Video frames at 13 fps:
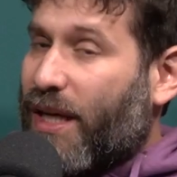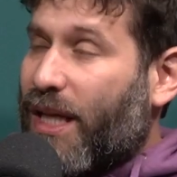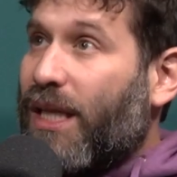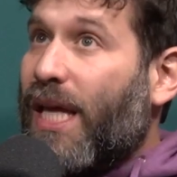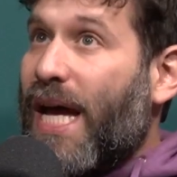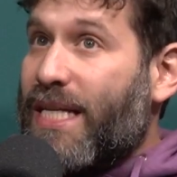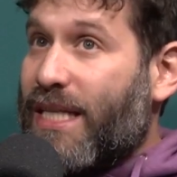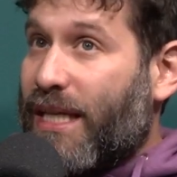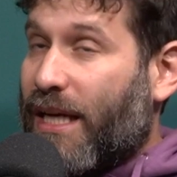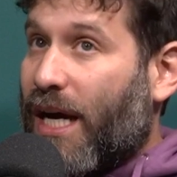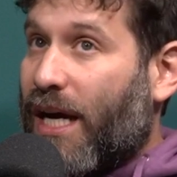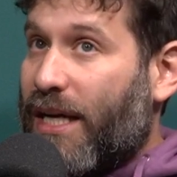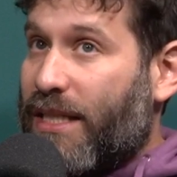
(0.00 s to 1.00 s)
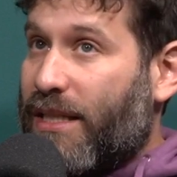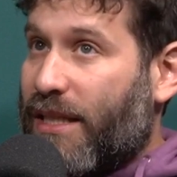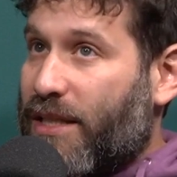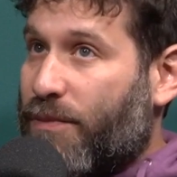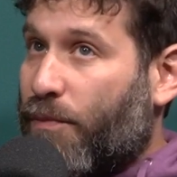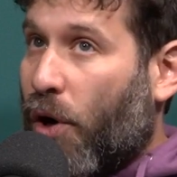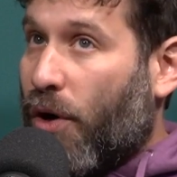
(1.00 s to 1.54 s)
classic heist.
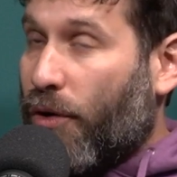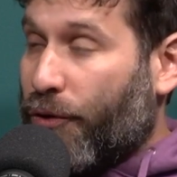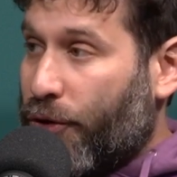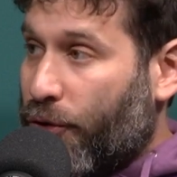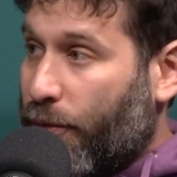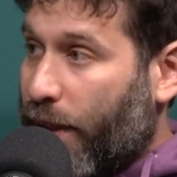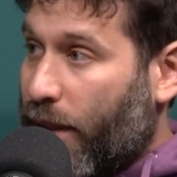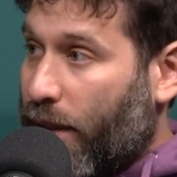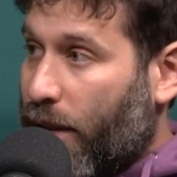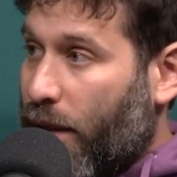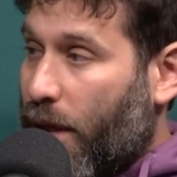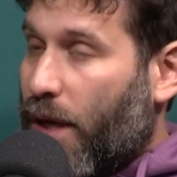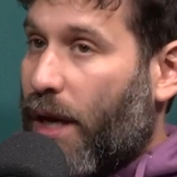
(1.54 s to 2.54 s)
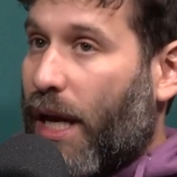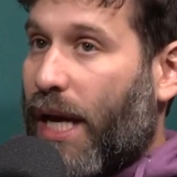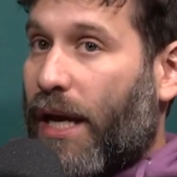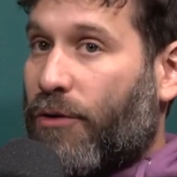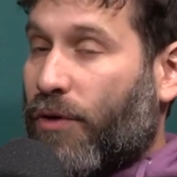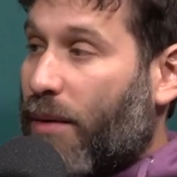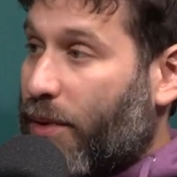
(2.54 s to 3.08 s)
It's Paul Newman
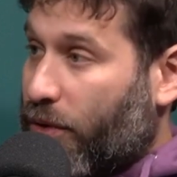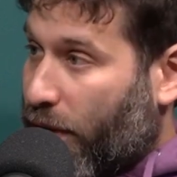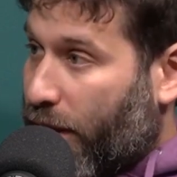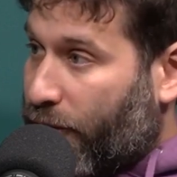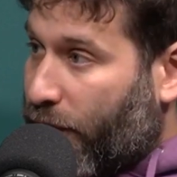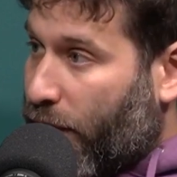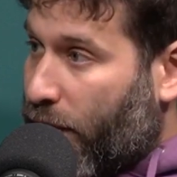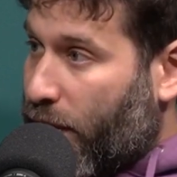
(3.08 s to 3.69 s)
and Robert Redford.